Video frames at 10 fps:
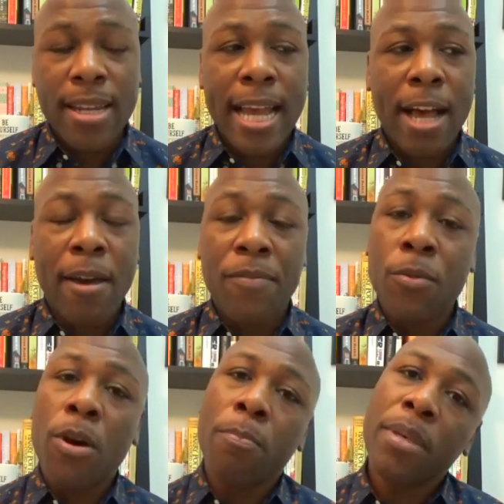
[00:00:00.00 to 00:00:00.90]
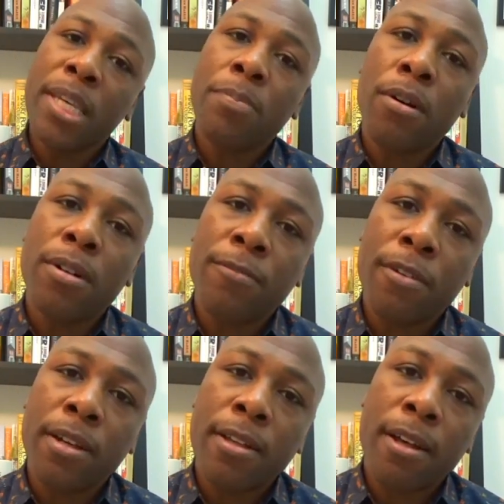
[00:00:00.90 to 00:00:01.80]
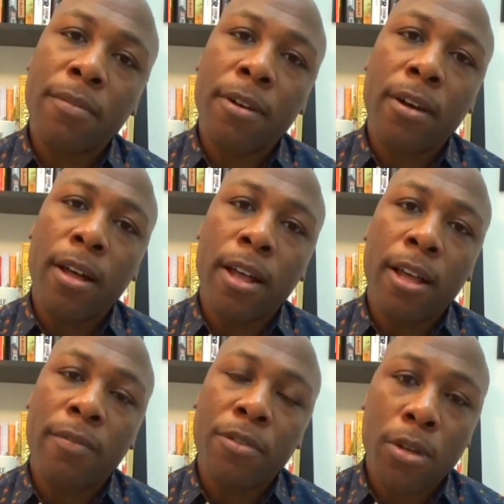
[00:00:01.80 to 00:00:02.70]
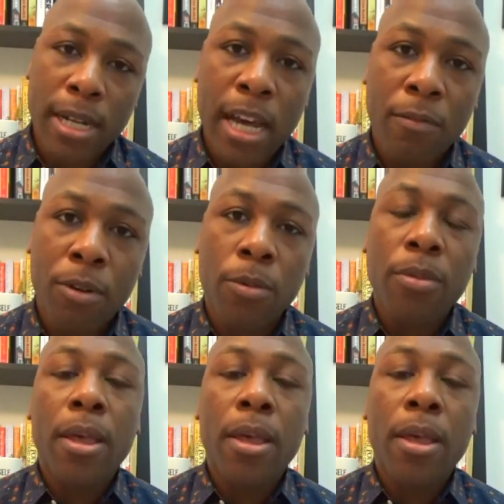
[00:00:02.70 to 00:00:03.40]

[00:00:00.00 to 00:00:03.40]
Now, if you want people on the front cover of your novel,